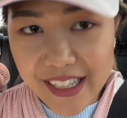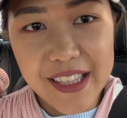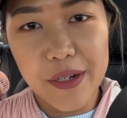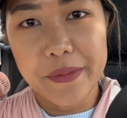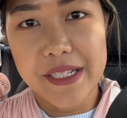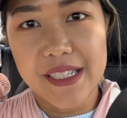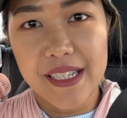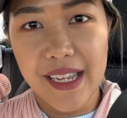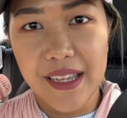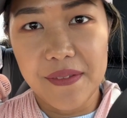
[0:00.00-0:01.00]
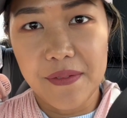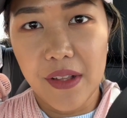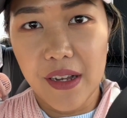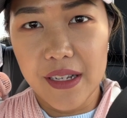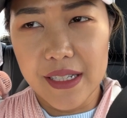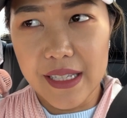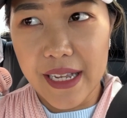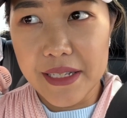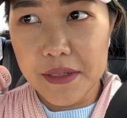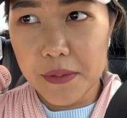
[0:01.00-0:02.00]
that there wasn't a vlog
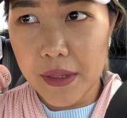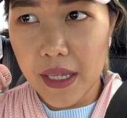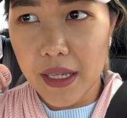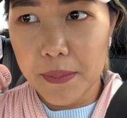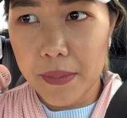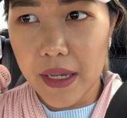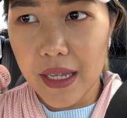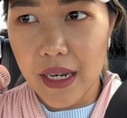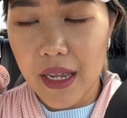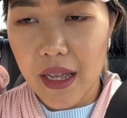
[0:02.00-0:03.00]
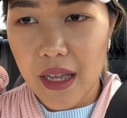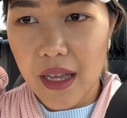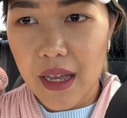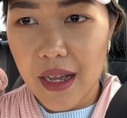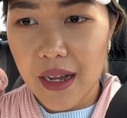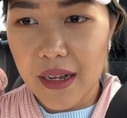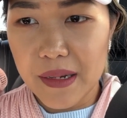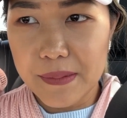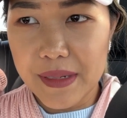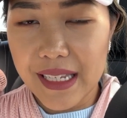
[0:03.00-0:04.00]
last week, but
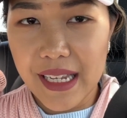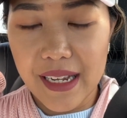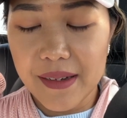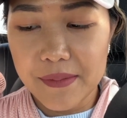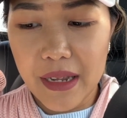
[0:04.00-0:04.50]
yeah,